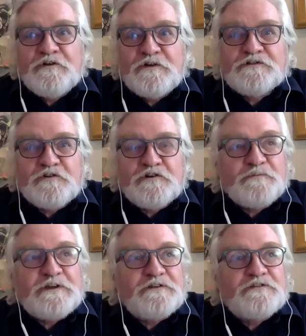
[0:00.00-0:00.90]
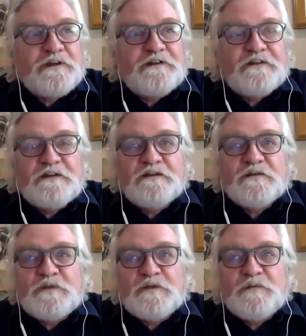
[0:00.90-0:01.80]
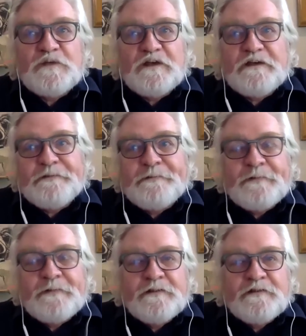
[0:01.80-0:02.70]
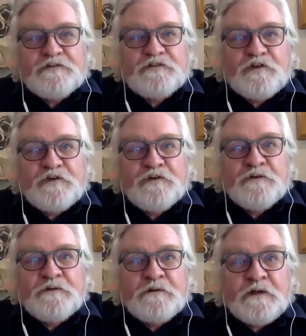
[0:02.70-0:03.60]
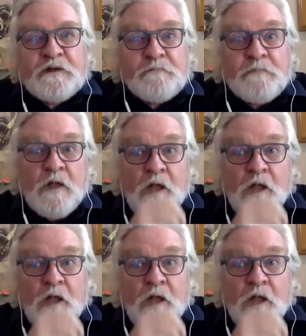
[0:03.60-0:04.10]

it's got to be a 20 year PPA. So um,